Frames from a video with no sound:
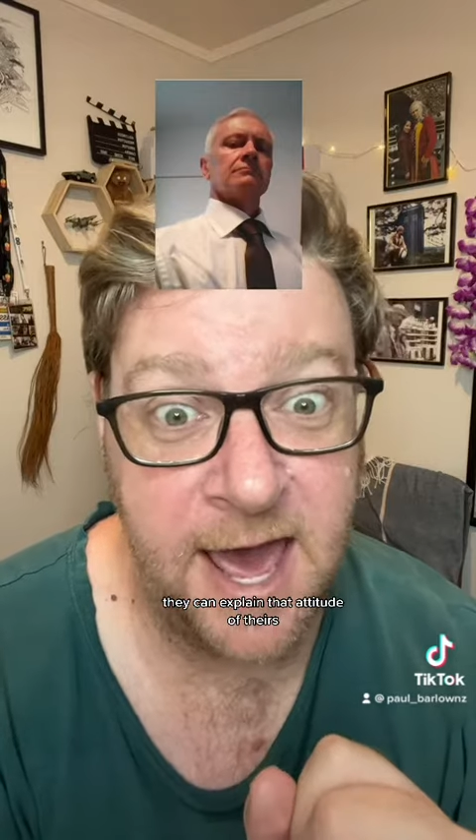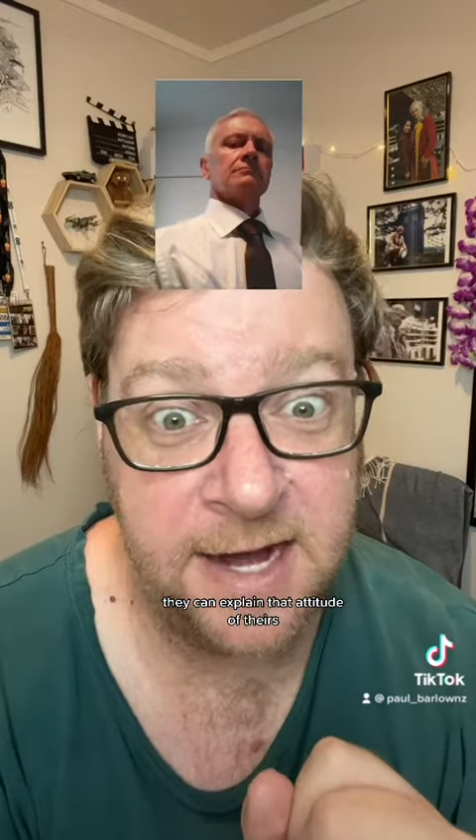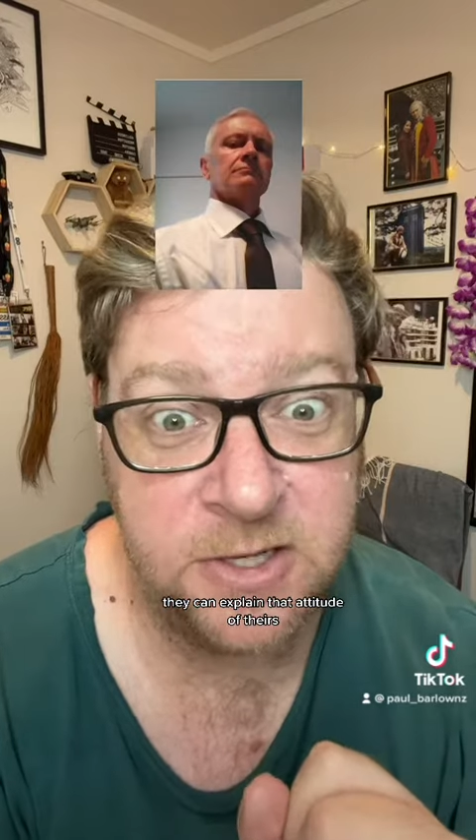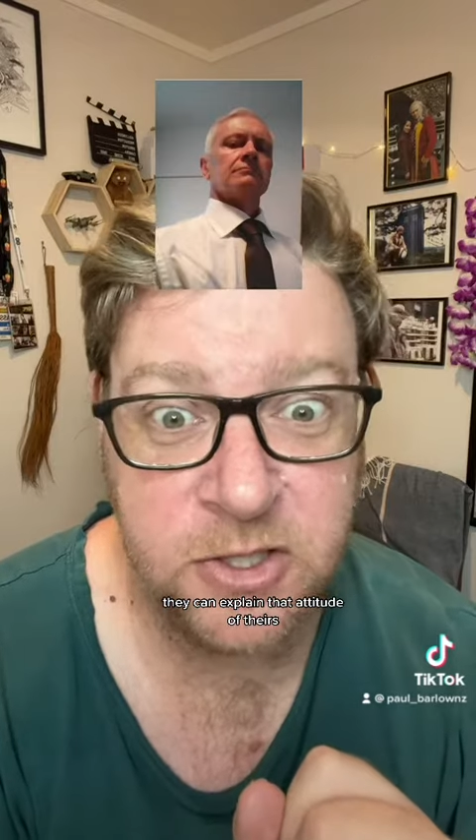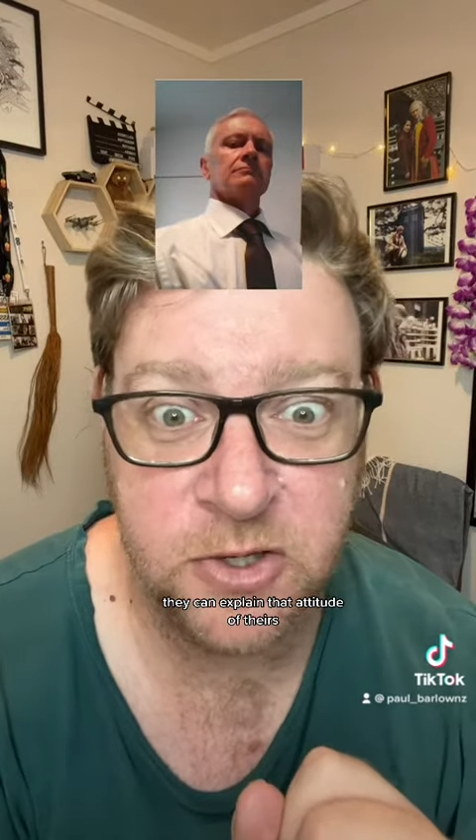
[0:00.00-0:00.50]

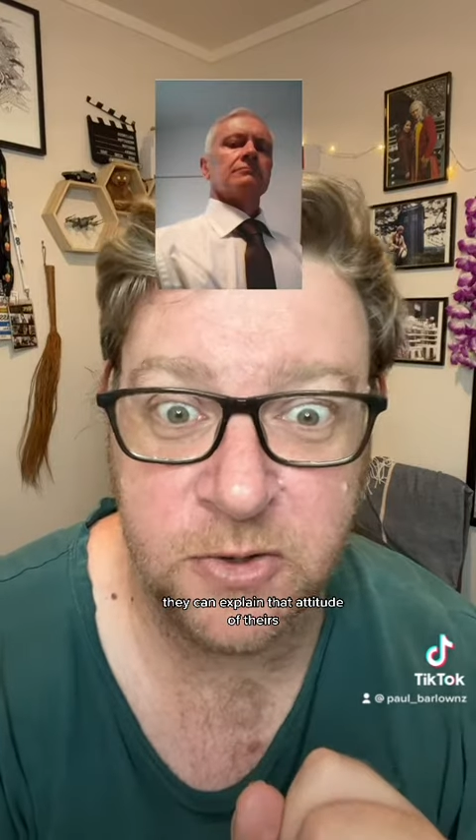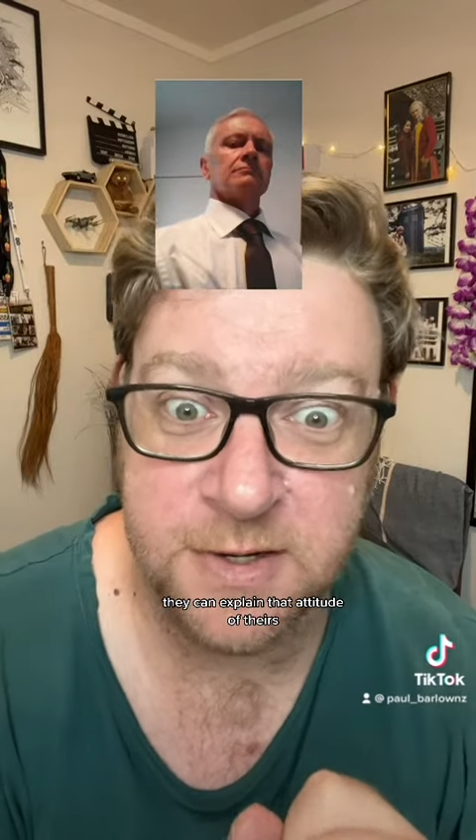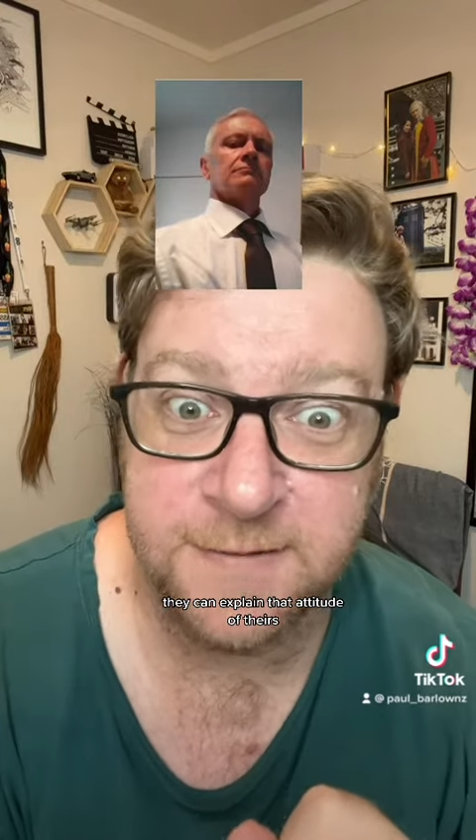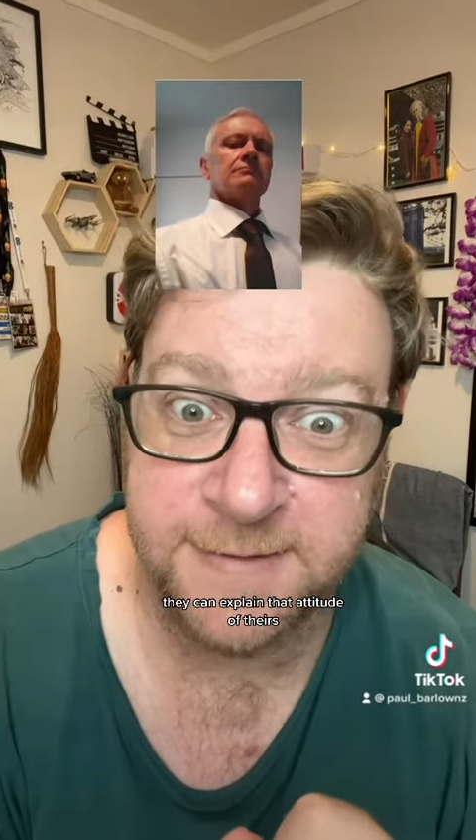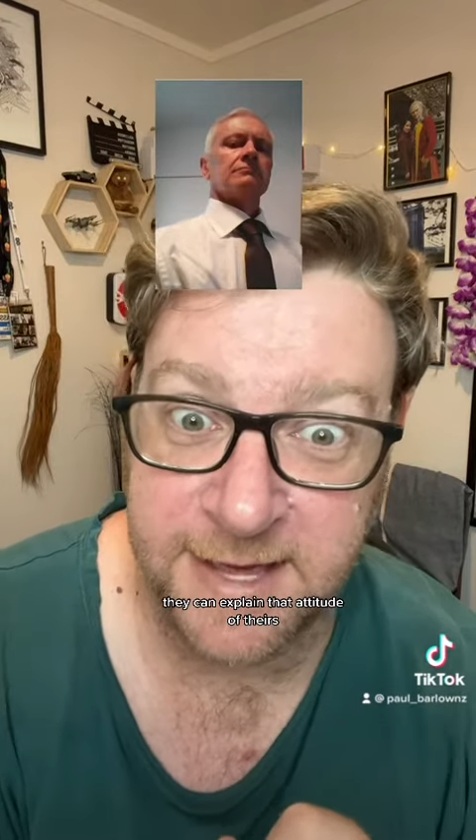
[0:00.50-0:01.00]
attitude
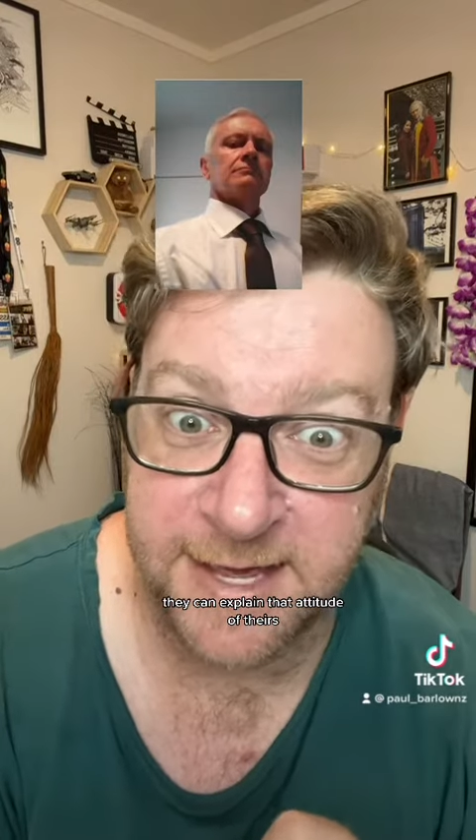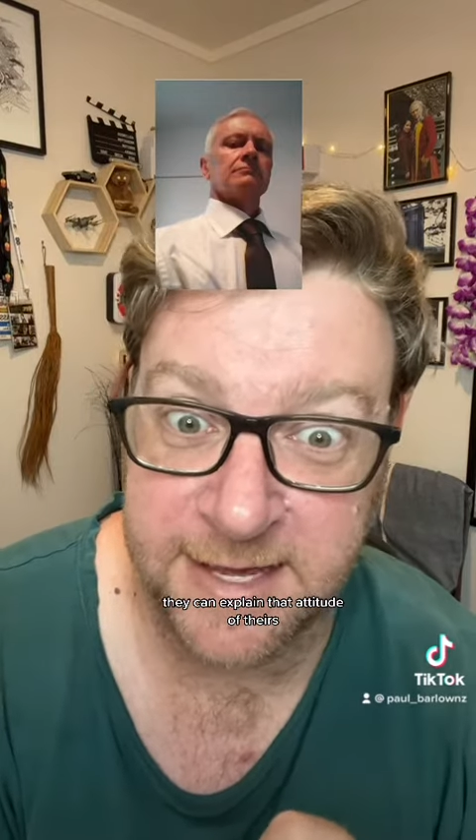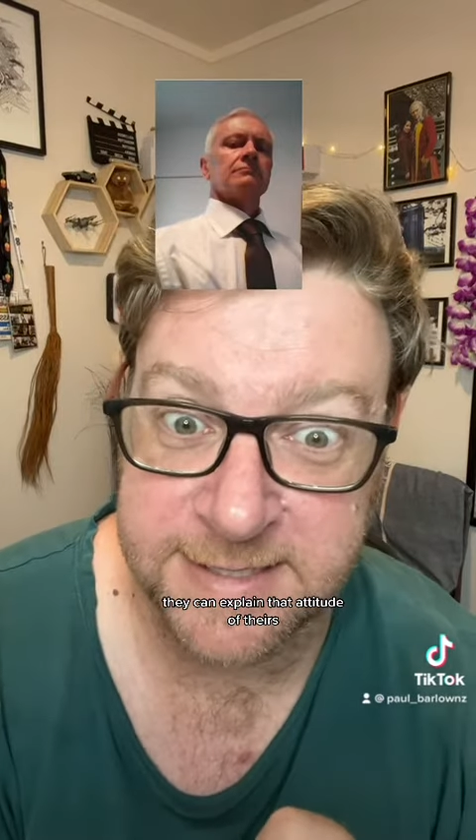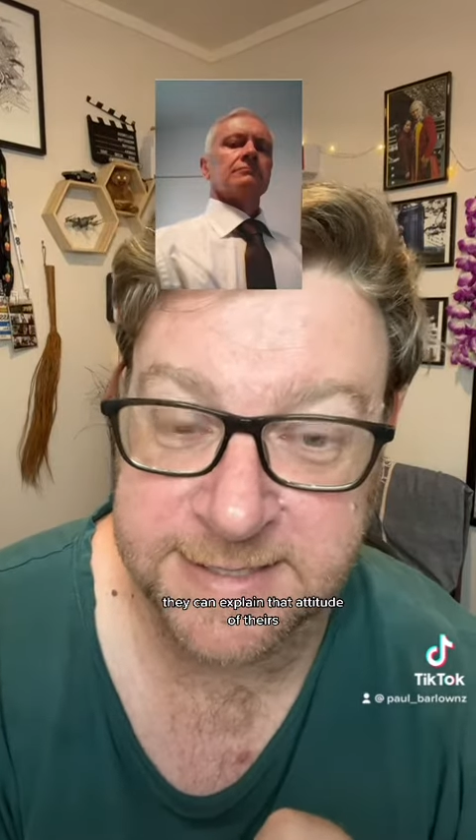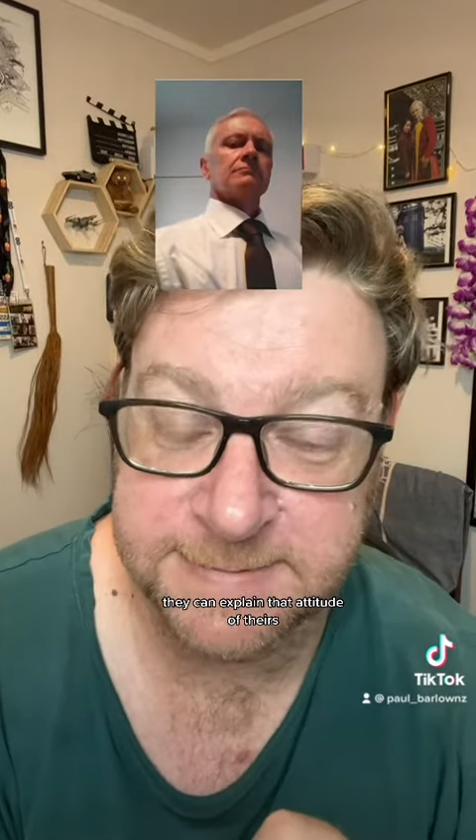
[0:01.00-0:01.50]
of
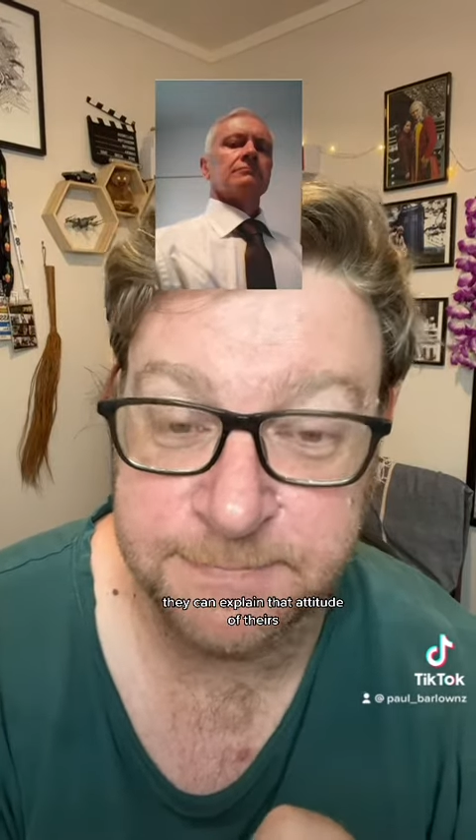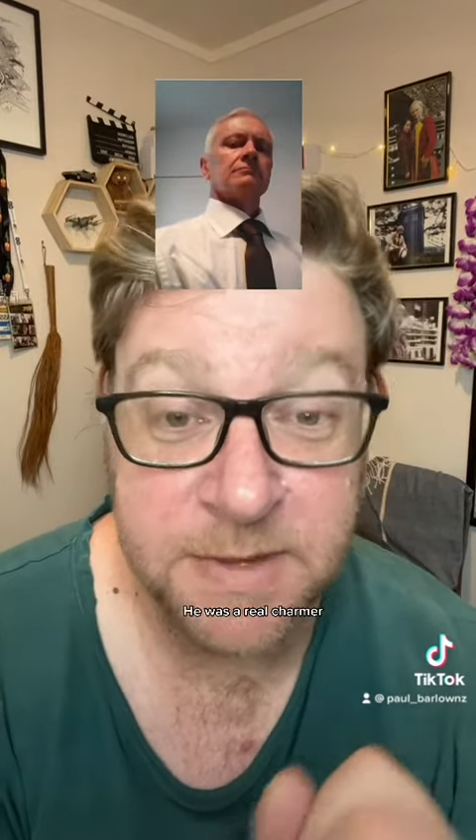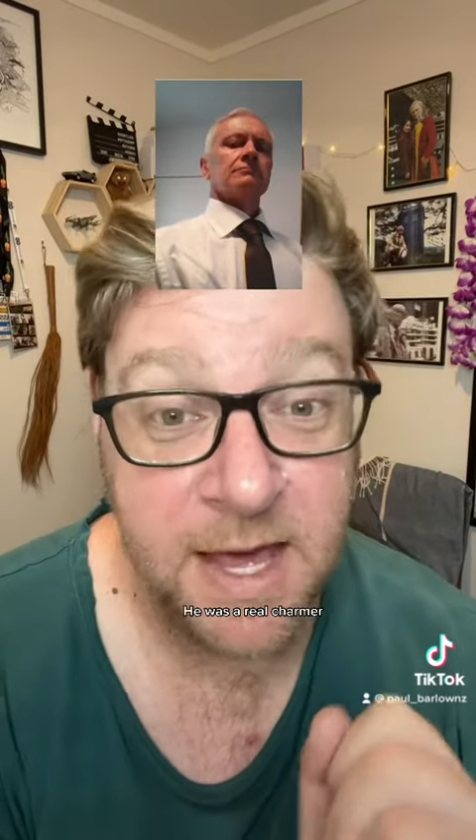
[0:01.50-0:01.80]
theirs.